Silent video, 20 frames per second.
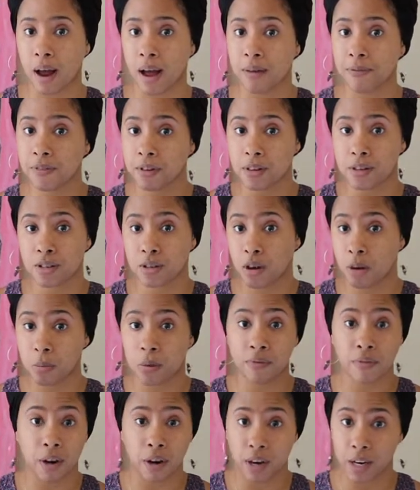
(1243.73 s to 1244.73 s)
I feel as though I'm
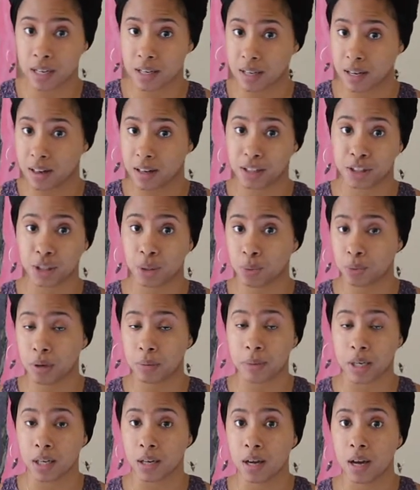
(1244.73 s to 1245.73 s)
a very intelligent
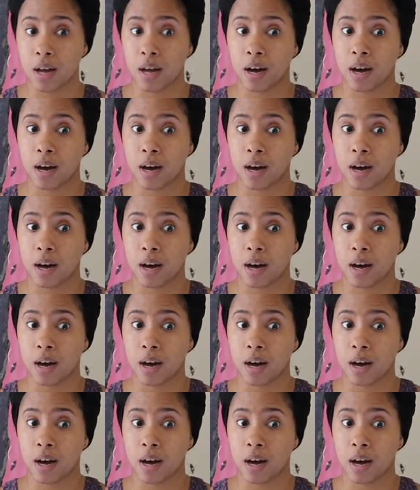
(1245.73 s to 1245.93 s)
woman.